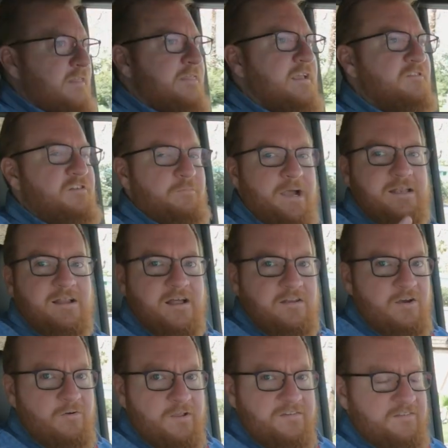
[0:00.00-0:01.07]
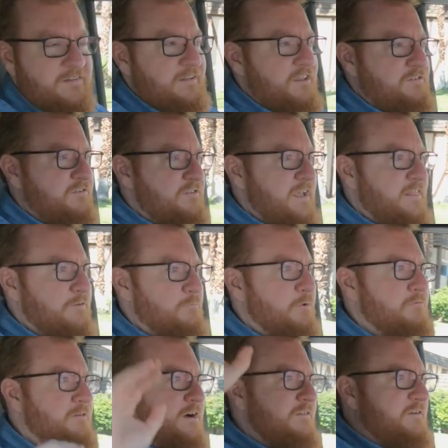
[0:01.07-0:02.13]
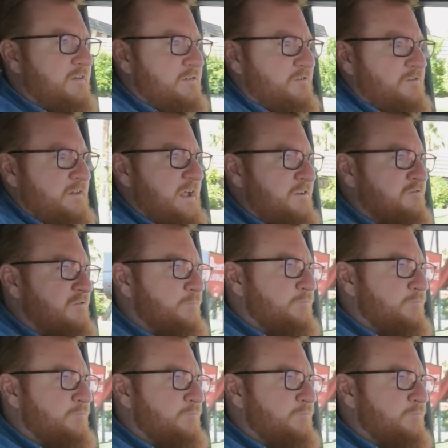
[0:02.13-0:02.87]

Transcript: Things you might not notice unless you take the roof off is there's an extra